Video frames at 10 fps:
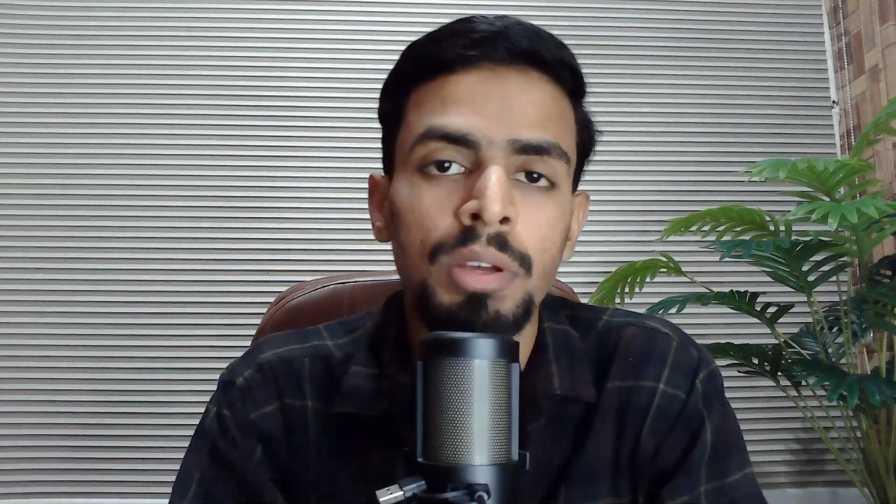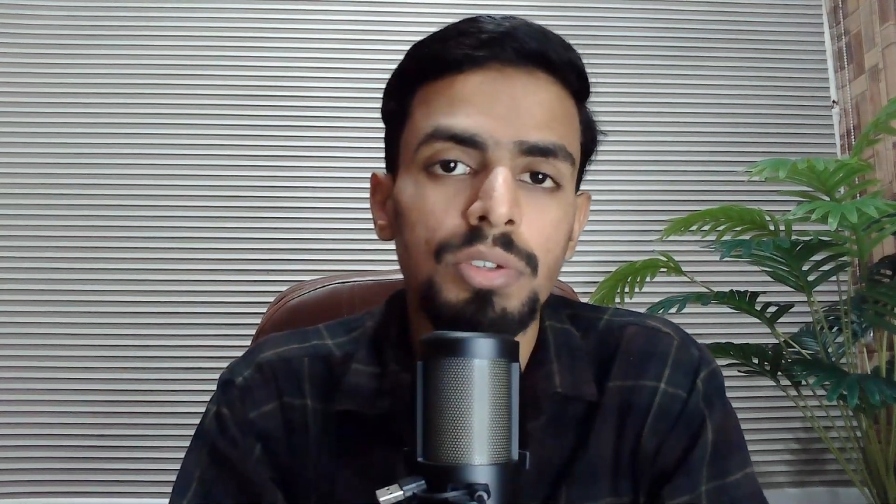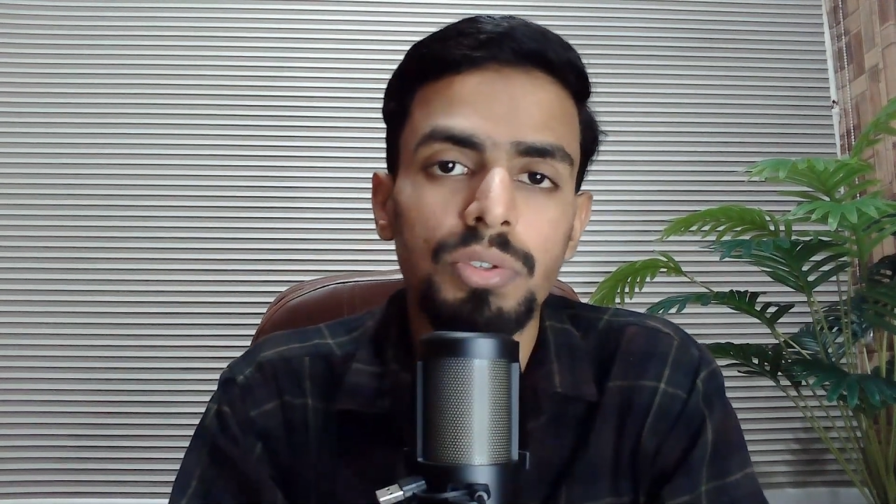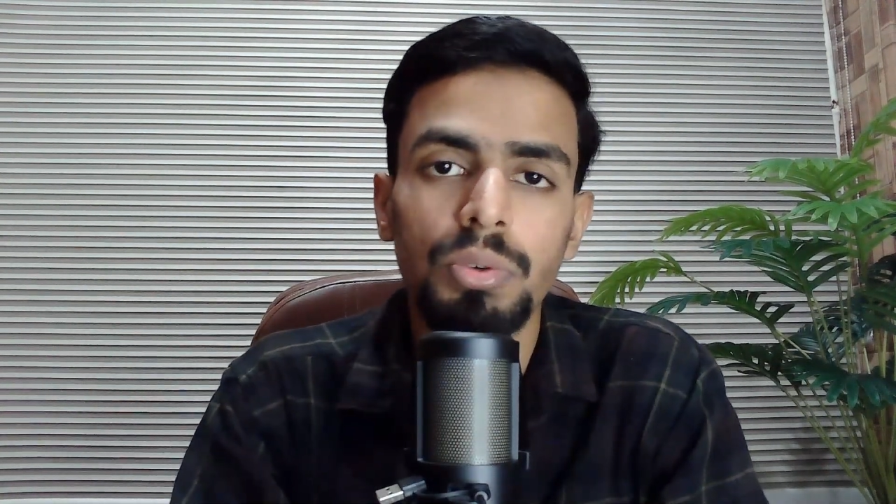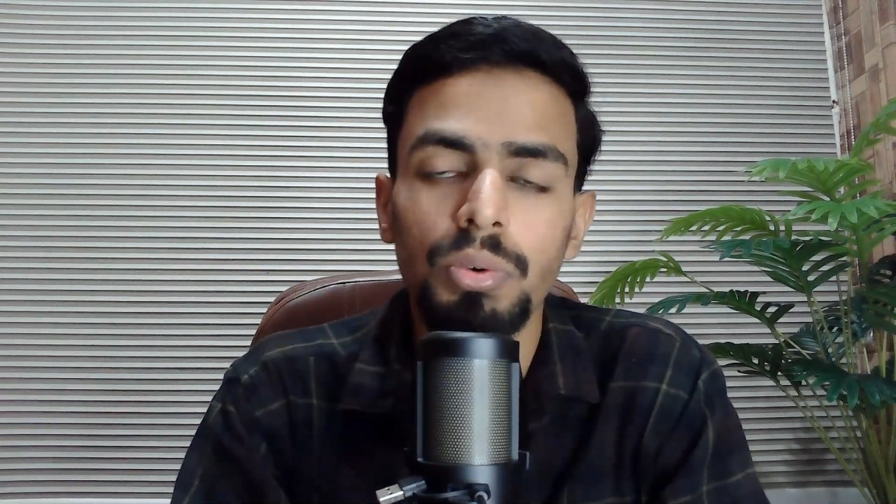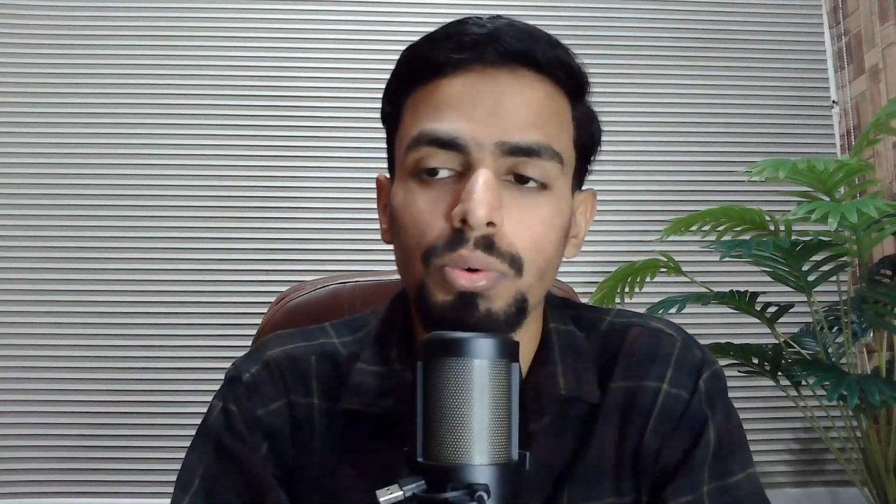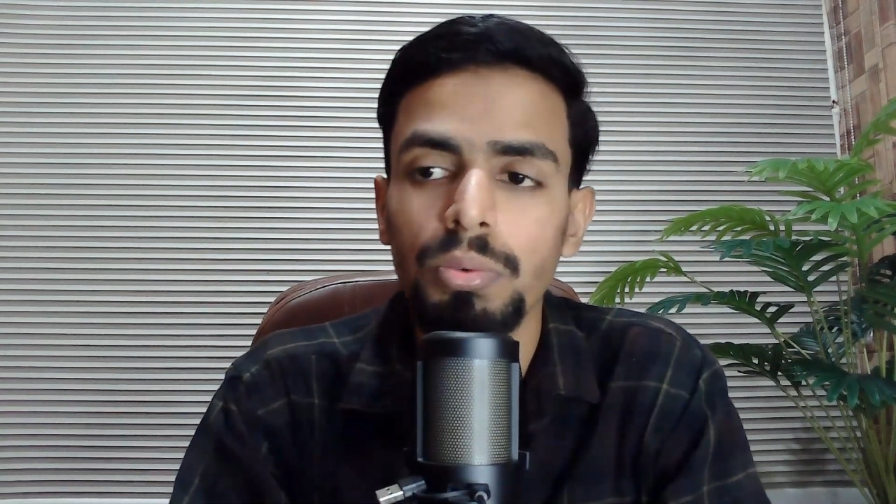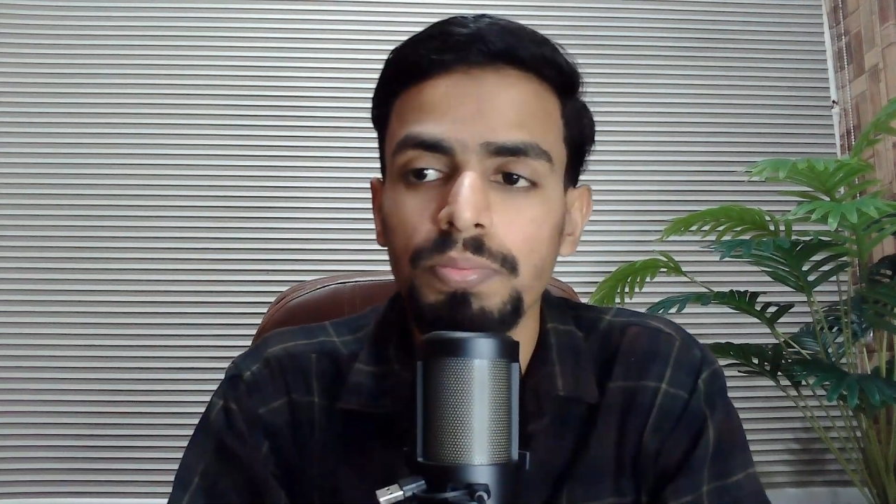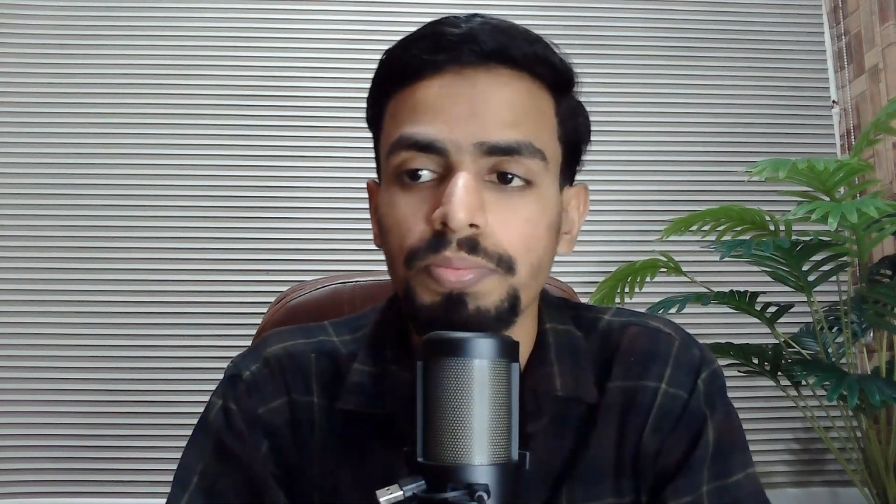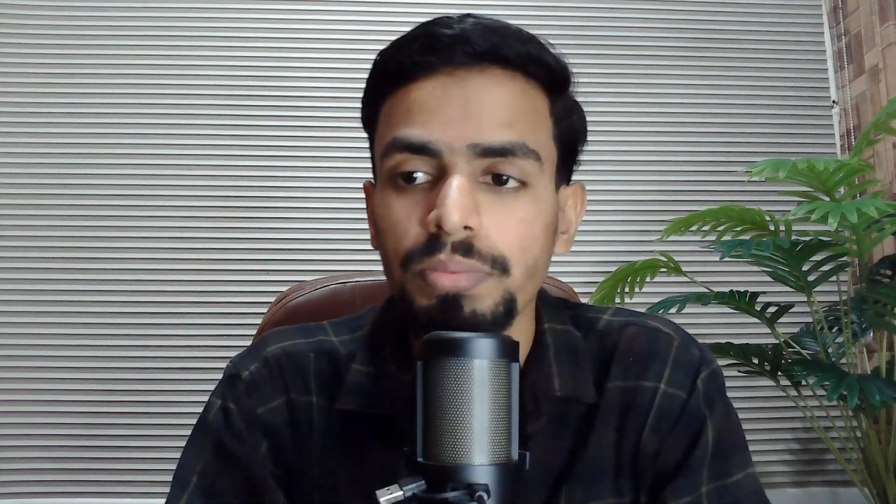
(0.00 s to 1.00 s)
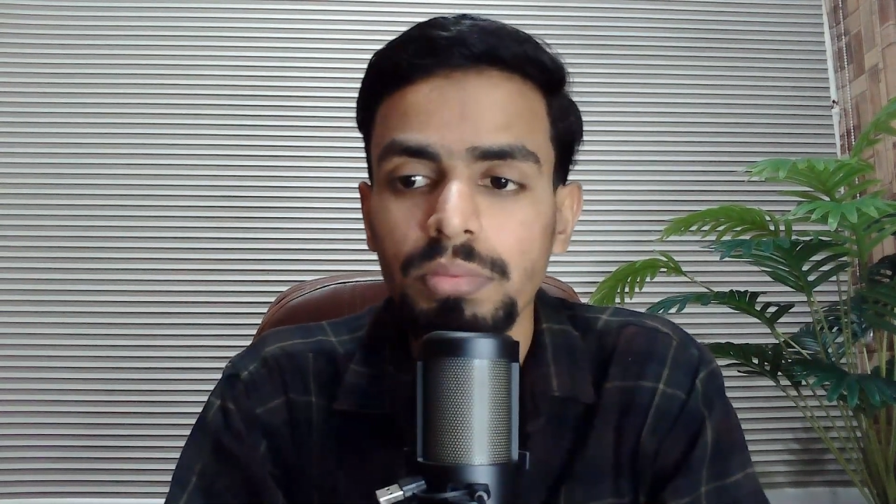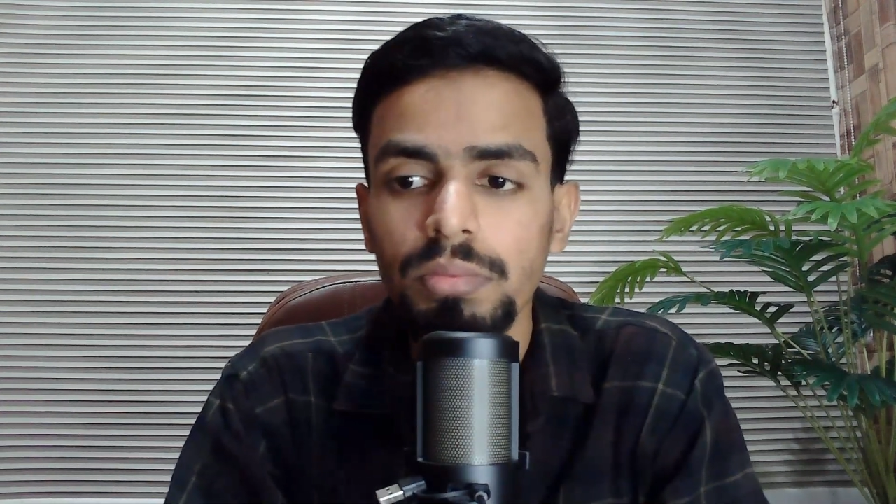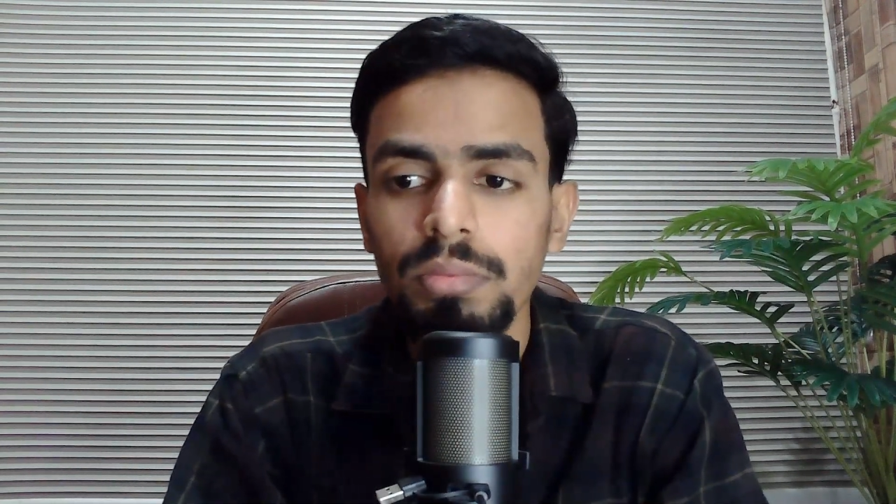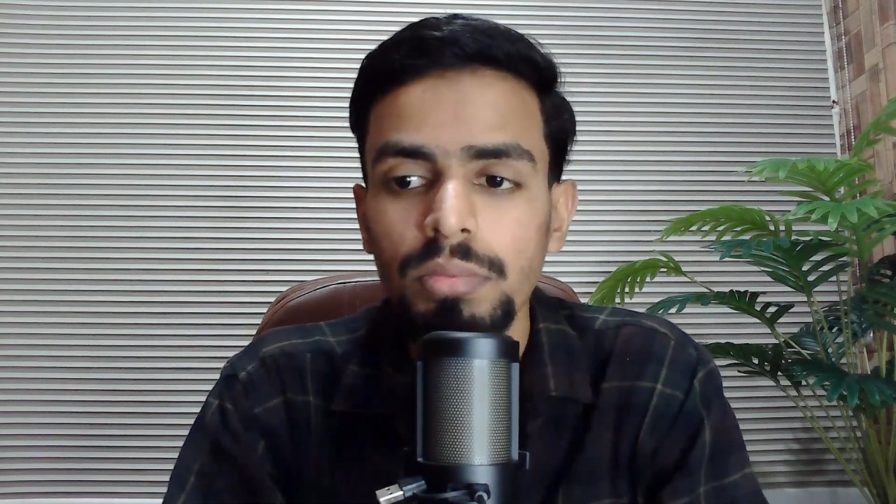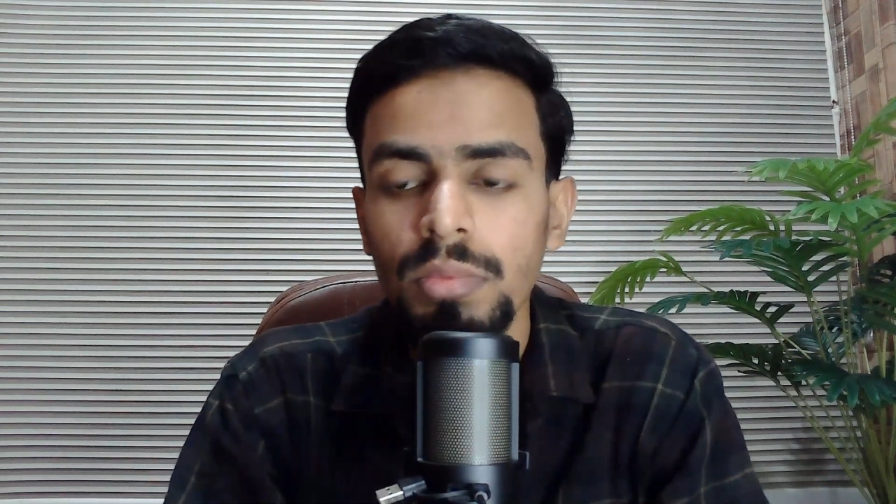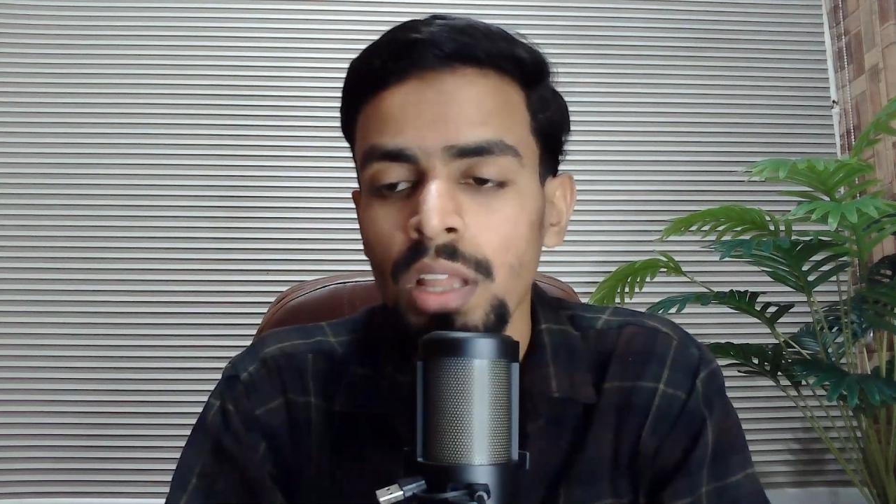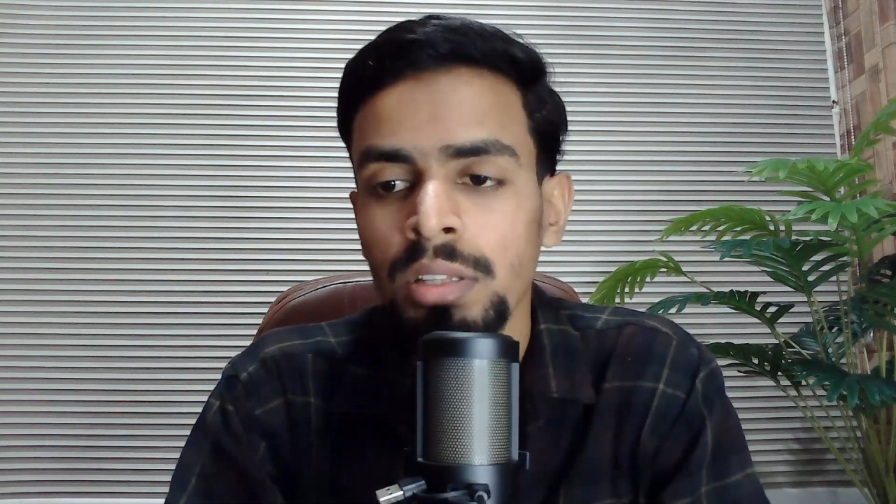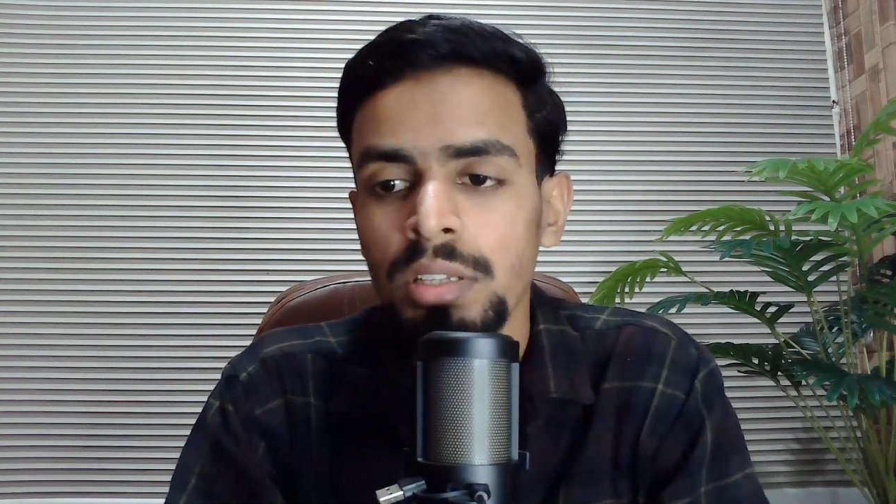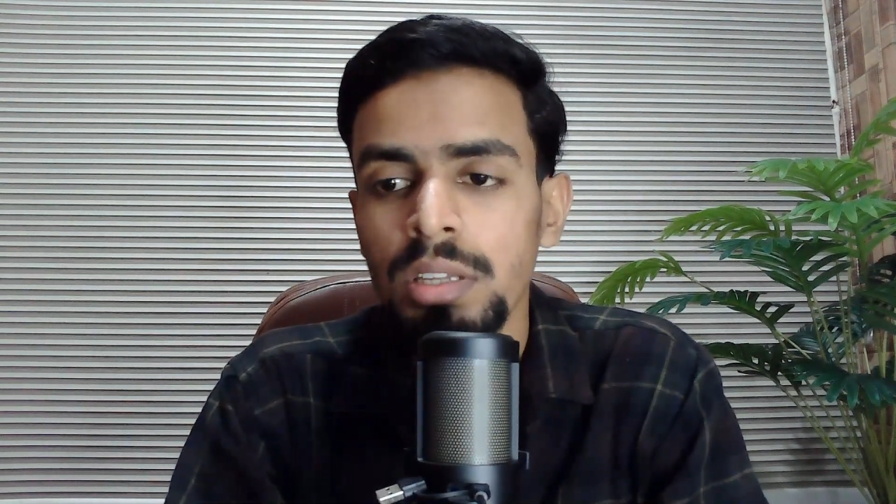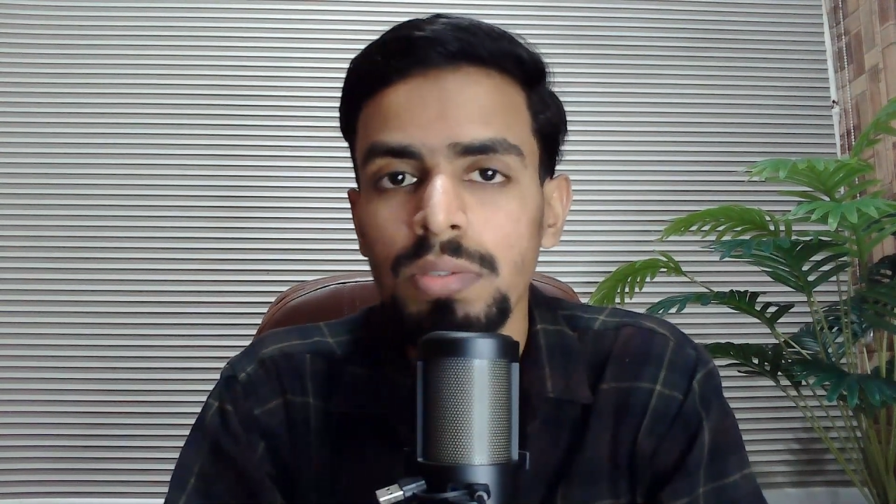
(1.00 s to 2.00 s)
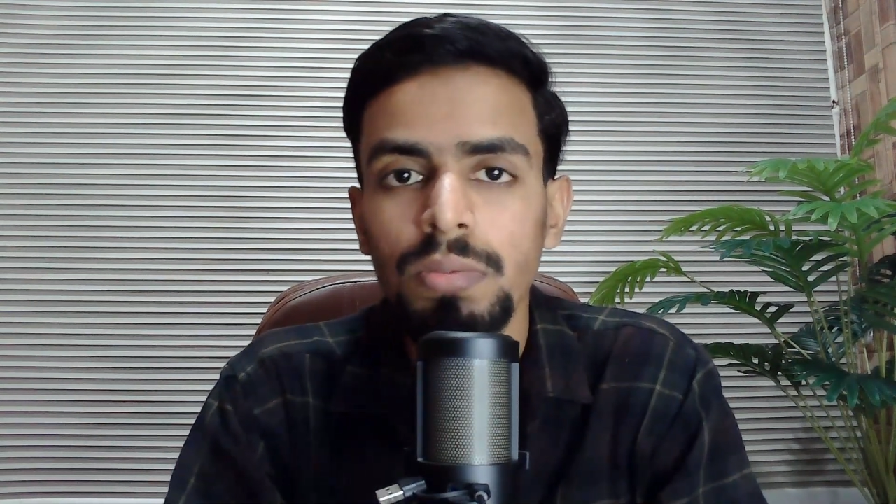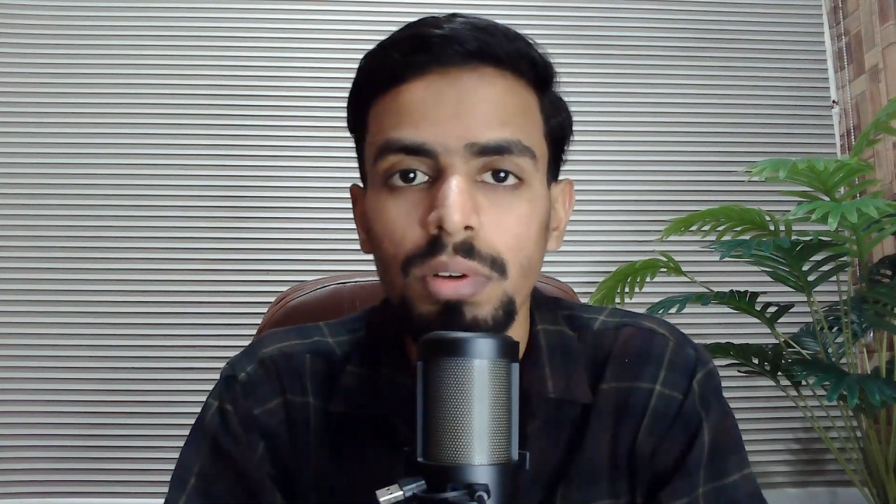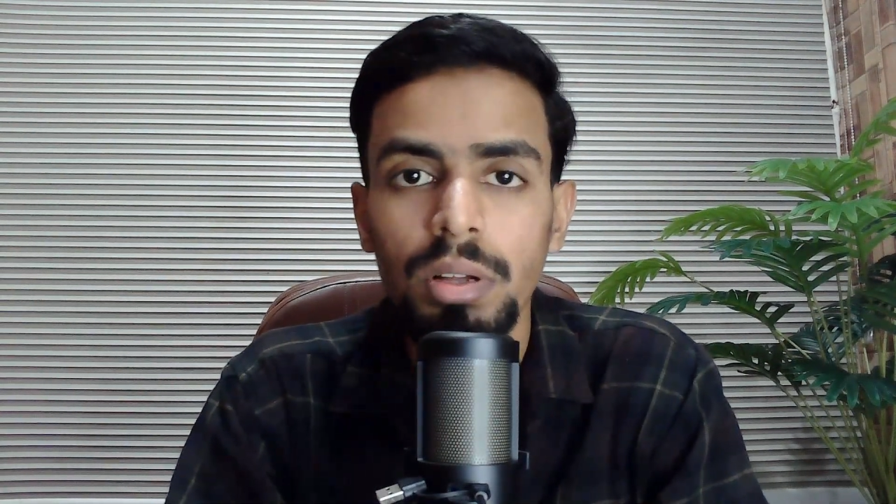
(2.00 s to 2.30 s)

So this is